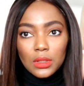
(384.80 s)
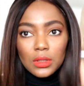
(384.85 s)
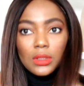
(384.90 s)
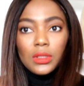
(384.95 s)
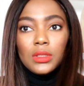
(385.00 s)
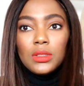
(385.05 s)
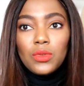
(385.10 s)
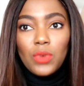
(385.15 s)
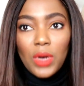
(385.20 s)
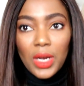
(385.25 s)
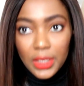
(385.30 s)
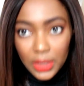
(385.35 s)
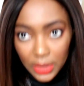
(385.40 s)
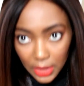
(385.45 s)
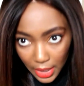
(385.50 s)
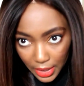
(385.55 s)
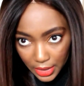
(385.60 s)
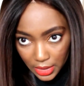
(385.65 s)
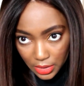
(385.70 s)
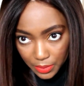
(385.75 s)
it's quite
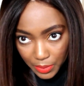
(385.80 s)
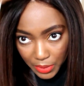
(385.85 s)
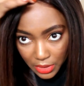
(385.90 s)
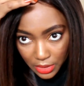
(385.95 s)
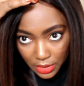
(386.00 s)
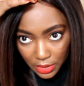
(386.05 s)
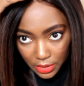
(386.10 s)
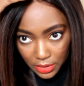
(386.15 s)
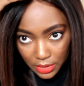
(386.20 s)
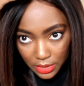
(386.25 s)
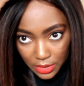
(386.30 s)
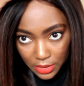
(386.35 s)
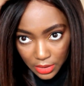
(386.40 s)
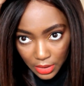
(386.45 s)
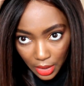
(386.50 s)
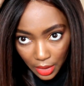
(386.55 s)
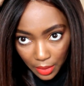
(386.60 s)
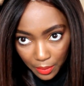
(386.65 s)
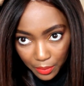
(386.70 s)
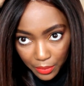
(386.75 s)
nice because
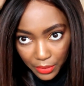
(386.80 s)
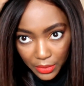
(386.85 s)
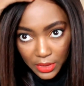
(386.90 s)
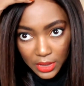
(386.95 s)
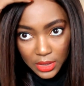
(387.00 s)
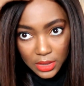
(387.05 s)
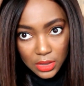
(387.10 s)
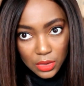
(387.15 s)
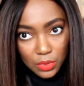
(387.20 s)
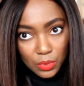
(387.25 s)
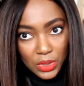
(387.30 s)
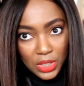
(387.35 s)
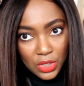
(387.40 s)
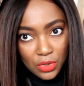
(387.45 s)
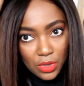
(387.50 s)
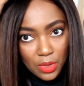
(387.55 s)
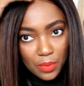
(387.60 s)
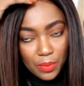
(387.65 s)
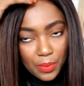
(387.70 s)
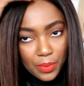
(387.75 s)
this wig
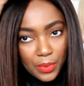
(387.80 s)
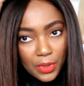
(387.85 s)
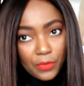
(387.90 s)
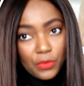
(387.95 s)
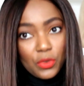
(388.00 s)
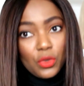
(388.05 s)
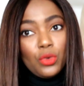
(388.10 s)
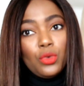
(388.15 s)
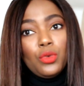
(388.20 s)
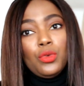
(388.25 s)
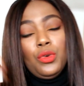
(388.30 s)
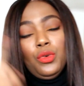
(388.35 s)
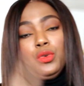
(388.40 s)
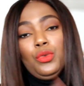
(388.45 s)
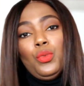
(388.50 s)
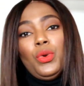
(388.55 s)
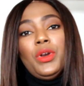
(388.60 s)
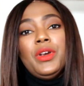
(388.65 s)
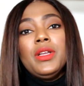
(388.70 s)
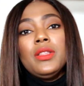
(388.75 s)
grip, if you're
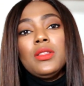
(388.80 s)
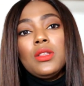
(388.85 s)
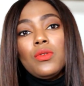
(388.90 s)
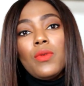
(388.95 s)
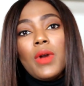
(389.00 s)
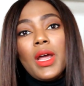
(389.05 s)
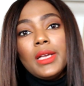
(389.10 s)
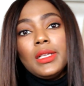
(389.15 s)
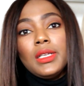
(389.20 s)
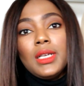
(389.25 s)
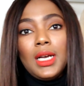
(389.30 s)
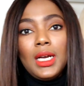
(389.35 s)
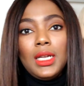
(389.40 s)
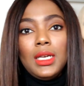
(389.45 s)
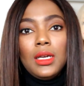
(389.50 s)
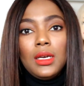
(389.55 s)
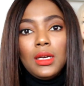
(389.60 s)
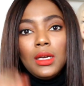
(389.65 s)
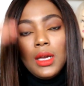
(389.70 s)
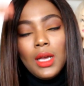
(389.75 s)
wearing the right
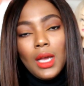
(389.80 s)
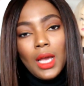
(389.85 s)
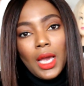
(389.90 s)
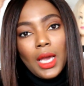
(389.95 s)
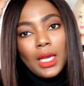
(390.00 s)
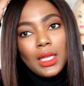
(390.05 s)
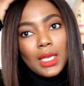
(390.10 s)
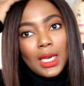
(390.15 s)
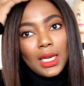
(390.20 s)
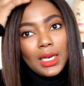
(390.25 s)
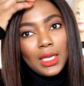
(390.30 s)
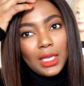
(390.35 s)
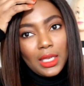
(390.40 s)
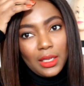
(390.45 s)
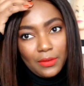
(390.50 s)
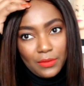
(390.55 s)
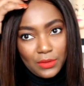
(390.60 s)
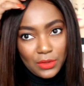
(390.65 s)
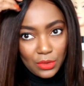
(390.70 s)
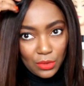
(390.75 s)
color, it kind of
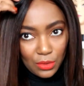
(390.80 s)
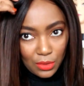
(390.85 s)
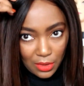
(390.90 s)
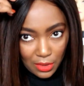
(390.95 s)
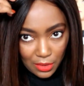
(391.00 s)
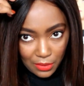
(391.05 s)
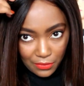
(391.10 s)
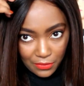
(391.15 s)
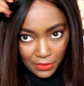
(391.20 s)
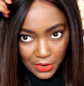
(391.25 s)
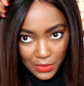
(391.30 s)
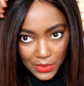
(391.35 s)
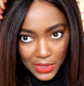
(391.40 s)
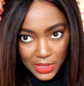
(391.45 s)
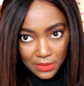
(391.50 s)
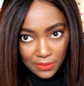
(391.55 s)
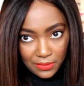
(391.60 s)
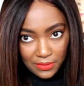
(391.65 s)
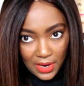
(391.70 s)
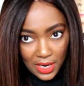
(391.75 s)
gives you a very
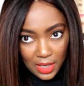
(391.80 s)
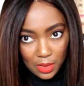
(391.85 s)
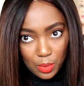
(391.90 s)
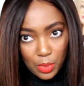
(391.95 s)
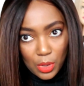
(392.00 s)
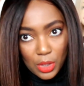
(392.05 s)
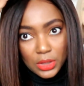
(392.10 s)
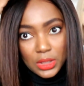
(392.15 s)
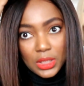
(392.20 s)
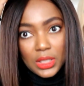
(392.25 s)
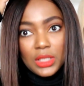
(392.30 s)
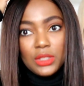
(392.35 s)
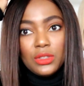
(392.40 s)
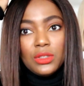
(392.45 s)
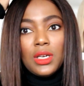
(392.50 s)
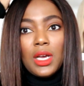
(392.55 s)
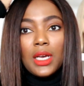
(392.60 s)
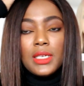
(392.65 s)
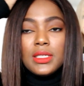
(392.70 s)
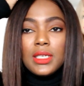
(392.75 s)
defined parting, as you
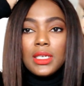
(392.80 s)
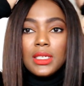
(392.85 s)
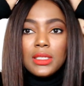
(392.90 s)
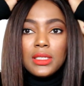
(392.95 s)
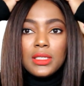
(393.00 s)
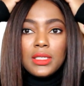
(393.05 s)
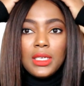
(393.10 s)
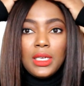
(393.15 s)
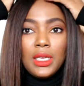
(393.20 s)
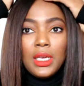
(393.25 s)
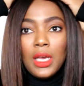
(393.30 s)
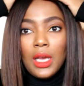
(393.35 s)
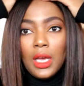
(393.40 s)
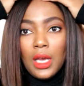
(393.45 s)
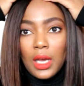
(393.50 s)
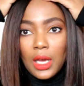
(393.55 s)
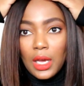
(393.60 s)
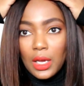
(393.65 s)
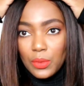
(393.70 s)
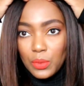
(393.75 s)
guys can see,
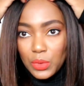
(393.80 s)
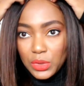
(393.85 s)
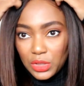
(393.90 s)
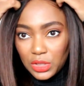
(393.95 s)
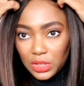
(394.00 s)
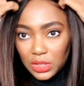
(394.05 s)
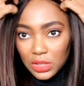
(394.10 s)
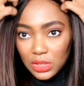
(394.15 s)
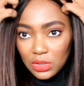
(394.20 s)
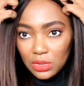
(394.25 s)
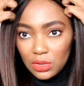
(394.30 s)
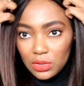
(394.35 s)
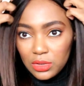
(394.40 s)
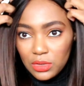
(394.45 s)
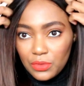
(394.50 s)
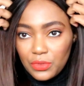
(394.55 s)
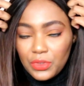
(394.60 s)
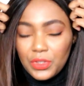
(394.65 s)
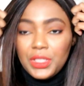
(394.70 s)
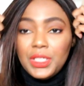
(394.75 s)
which is also
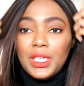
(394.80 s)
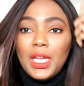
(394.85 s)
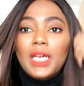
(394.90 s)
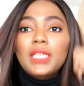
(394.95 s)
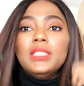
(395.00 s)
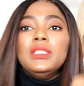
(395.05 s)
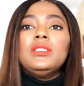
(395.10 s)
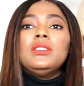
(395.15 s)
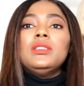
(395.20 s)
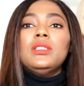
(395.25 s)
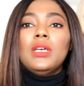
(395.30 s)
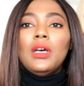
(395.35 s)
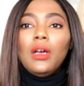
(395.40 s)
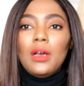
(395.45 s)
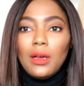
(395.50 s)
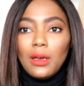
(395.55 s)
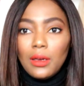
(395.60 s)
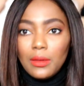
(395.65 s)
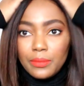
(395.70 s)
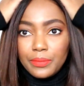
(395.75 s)
very nice.
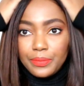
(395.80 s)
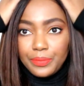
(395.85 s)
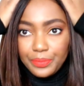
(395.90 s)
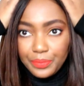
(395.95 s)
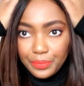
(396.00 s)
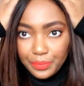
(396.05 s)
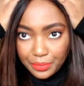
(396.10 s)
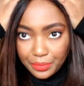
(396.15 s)
And